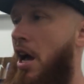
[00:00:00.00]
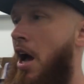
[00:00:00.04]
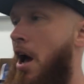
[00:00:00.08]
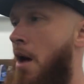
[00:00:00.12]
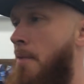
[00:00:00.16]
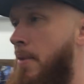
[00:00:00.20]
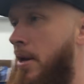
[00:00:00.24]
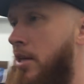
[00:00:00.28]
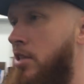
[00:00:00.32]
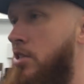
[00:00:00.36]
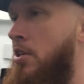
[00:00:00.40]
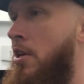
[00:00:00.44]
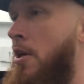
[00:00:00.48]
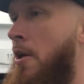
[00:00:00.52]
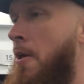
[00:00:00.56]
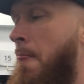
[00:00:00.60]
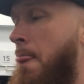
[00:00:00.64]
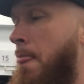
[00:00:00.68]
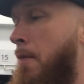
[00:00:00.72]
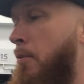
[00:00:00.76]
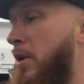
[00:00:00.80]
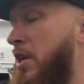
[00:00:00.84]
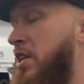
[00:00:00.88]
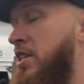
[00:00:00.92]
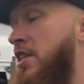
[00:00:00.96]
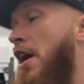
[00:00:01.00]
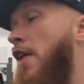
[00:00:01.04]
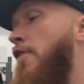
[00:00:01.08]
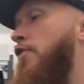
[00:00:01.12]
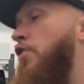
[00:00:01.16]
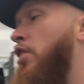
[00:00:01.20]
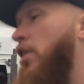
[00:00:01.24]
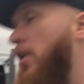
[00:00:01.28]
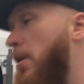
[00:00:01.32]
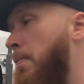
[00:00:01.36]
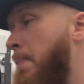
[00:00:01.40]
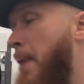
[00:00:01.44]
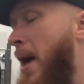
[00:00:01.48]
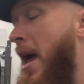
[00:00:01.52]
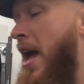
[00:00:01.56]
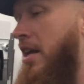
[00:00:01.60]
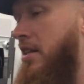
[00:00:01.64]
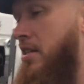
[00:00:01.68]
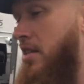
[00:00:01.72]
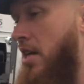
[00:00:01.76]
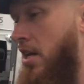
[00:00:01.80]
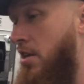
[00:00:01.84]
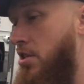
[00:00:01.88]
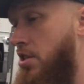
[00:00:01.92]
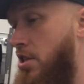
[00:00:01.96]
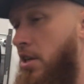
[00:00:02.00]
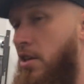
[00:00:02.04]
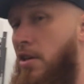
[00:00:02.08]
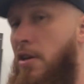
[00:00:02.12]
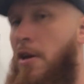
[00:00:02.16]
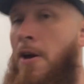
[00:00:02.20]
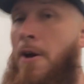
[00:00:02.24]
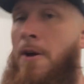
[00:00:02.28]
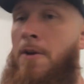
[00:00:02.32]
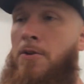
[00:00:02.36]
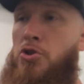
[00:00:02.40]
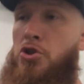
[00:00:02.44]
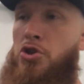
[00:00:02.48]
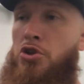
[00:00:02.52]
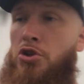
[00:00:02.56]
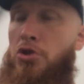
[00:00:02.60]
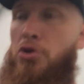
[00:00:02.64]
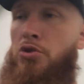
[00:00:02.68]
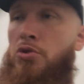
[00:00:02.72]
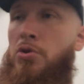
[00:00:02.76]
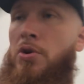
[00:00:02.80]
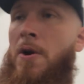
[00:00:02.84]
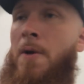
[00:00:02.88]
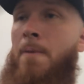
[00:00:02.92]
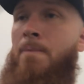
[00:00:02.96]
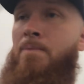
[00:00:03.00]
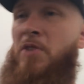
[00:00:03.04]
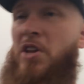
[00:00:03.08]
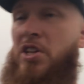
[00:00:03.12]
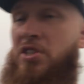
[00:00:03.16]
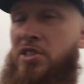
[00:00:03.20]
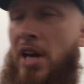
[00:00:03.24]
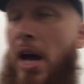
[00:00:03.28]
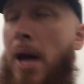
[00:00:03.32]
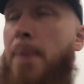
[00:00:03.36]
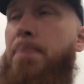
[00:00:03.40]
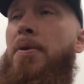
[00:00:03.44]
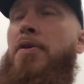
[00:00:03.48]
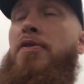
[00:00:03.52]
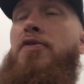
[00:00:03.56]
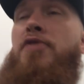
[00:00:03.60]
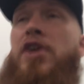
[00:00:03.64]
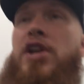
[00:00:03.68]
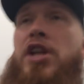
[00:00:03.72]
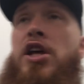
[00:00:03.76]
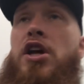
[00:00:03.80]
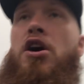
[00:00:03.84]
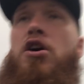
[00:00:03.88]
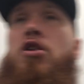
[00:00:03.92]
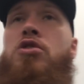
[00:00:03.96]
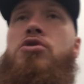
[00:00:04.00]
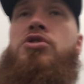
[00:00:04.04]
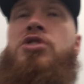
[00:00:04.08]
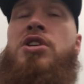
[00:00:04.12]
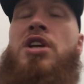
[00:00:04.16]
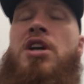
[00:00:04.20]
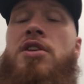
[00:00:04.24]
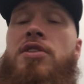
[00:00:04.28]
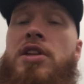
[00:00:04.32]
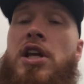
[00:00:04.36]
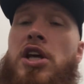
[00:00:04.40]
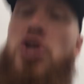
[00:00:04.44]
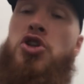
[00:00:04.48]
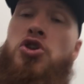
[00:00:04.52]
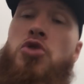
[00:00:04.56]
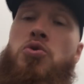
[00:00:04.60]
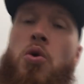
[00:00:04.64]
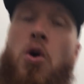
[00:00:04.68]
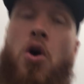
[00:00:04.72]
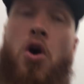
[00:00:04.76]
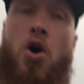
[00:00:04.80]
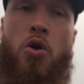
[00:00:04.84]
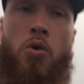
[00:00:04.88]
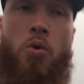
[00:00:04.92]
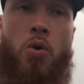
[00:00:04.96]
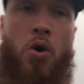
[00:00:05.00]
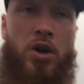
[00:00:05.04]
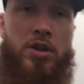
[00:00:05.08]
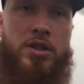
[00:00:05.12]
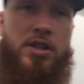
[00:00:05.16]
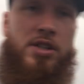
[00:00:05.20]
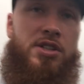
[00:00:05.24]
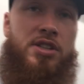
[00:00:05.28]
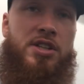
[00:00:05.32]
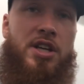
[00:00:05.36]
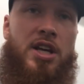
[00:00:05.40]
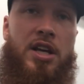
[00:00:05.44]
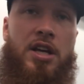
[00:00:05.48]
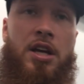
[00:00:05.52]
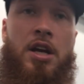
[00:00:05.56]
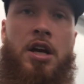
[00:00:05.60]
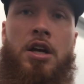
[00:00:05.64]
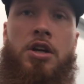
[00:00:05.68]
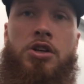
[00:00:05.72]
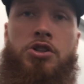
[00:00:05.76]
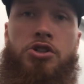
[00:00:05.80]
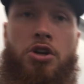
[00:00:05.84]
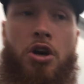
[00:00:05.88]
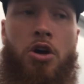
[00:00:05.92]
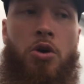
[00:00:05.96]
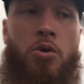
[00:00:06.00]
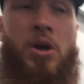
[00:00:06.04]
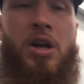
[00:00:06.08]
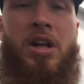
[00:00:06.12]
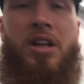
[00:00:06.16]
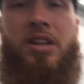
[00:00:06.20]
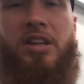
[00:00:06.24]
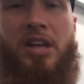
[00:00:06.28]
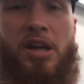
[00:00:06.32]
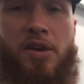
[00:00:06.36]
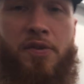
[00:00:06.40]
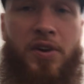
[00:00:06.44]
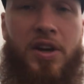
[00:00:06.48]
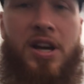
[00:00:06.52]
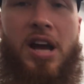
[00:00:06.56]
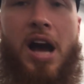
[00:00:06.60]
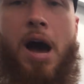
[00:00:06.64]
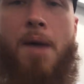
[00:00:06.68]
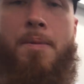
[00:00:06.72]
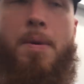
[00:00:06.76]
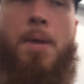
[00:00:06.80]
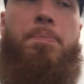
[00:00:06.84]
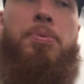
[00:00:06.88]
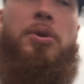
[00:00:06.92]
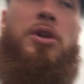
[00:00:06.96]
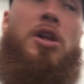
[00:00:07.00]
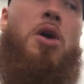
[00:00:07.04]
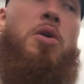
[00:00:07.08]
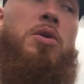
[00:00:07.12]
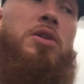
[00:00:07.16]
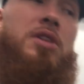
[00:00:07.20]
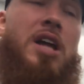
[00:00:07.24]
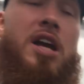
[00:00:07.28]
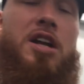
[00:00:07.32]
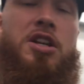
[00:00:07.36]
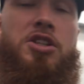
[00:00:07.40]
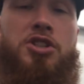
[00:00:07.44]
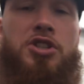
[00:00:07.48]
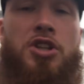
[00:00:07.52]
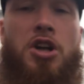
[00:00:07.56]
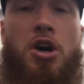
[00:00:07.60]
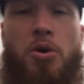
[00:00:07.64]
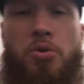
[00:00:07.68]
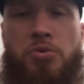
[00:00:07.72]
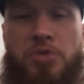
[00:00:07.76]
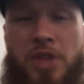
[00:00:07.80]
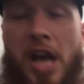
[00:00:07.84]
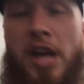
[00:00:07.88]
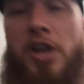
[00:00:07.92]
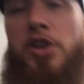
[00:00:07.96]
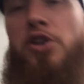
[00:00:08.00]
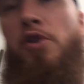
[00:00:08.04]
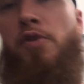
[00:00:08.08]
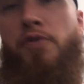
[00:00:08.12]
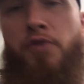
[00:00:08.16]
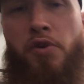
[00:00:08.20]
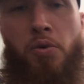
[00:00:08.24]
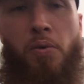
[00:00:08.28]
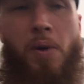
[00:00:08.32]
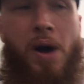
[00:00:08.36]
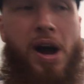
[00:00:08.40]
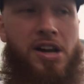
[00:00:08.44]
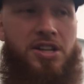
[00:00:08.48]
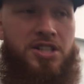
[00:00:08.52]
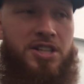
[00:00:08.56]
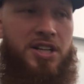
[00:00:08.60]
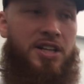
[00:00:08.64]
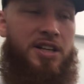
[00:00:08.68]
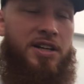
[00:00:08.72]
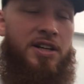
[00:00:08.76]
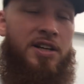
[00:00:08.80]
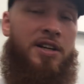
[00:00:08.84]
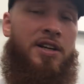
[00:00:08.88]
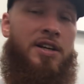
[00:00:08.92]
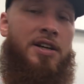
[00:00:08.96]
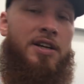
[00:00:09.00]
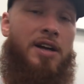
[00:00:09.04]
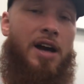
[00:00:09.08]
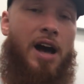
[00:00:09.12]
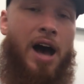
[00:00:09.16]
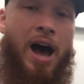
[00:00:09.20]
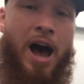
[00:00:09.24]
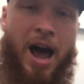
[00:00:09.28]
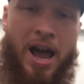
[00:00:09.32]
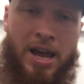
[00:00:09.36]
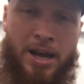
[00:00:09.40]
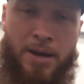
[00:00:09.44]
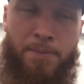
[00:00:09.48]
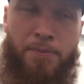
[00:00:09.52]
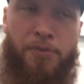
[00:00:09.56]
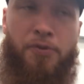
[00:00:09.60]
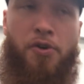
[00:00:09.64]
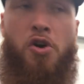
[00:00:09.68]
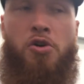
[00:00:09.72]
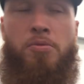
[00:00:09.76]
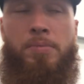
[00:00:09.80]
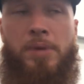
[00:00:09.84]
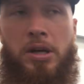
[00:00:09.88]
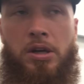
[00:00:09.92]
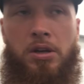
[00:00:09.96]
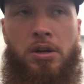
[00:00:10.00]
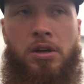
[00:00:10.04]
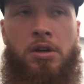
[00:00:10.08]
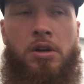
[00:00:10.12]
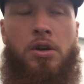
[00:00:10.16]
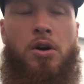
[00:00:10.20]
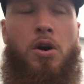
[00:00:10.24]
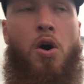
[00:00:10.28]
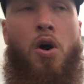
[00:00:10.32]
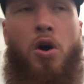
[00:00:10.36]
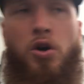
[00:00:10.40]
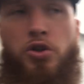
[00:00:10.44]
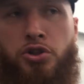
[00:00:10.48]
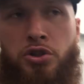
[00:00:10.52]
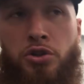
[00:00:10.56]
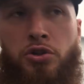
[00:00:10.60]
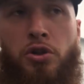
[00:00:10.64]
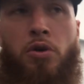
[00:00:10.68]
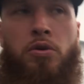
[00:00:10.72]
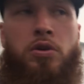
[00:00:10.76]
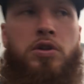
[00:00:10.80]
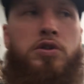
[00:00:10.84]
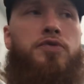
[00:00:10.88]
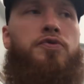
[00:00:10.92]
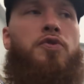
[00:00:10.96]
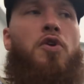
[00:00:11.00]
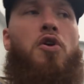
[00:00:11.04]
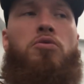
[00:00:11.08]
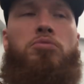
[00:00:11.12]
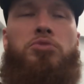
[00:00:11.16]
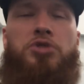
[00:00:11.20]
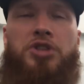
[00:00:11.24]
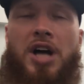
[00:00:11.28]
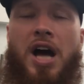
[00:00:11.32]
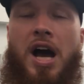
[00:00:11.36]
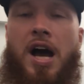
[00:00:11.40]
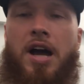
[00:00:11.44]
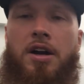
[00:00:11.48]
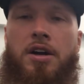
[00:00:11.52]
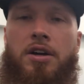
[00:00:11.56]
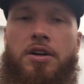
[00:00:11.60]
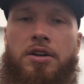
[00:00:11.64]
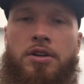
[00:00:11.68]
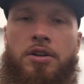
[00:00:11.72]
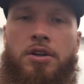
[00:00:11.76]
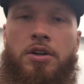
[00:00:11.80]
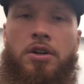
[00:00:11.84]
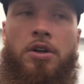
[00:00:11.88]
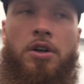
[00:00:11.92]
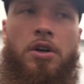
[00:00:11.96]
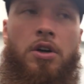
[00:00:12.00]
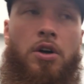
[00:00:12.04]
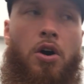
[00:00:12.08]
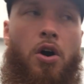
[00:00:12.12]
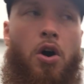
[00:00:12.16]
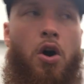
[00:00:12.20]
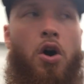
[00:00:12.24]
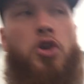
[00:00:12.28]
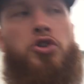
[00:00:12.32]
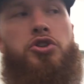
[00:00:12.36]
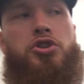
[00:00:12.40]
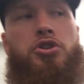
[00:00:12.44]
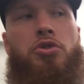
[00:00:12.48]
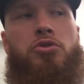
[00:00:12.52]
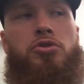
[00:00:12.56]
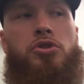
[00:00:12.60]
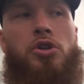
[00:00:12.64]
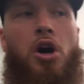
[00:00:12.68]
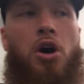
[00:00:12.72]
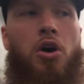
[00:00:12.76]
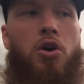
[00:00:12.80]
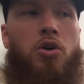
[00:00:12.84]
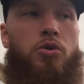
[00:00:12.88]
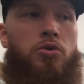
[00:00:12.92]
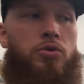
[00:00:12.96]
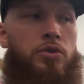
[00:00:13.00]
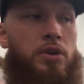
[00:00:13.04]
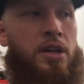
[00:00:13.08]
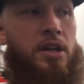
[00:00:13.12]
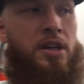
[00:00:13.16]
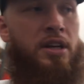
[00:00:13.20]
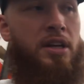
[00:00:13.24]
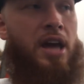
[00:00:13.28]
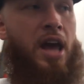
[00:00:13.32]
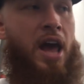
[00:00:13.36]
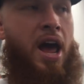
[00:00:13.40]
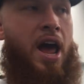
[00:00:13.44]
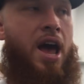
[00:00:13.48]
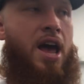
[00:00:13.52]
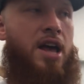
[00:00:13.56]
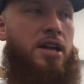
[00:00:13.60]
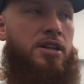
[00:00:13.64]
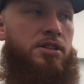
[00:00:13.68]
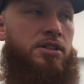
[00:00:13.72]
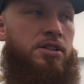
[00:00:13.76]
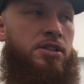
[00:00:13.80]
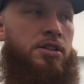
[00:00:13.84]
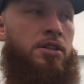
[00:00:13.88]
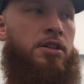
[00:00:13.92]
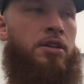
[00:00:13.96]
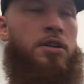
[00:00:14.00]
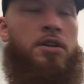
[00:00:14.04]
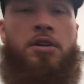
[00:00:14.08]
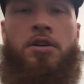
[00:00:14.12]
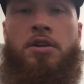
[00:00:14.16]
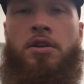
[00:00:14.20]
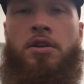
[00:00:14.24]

comments. We definitely pay attention to the type of videos that you all want to see. So leave a comment below and let us know. Thank you for watching. I am Foamy, also known as Foamshire, also known as